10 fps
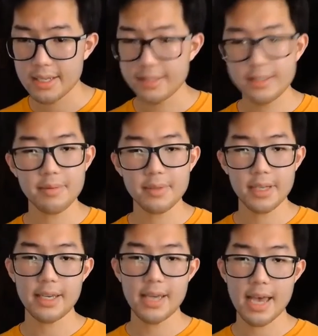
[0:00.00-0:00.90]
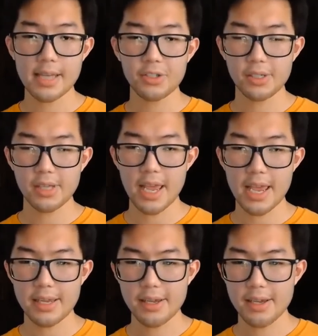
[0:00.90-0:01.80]
seems like he has just
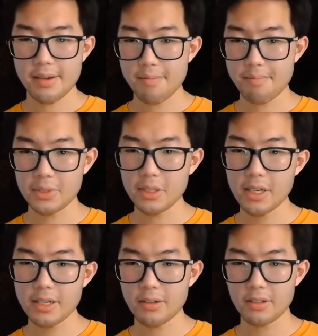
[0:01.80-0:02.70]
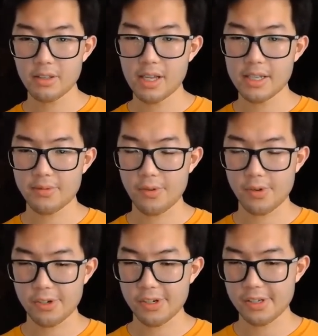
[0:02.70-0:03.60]
a bloodlust
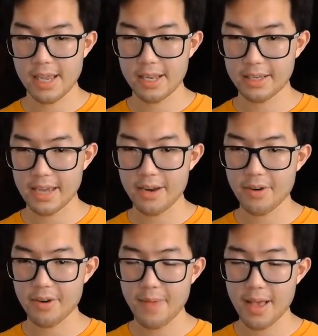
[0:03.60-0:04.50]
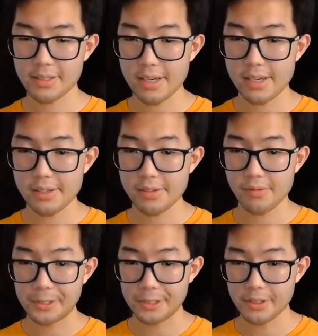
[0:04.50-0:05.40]
for just getting rid of Palestinians,
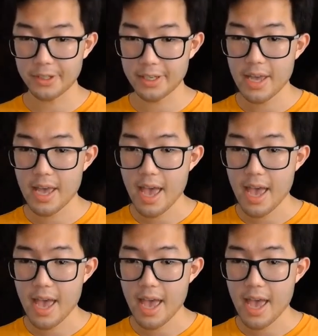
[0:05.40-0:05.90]
unfortunately.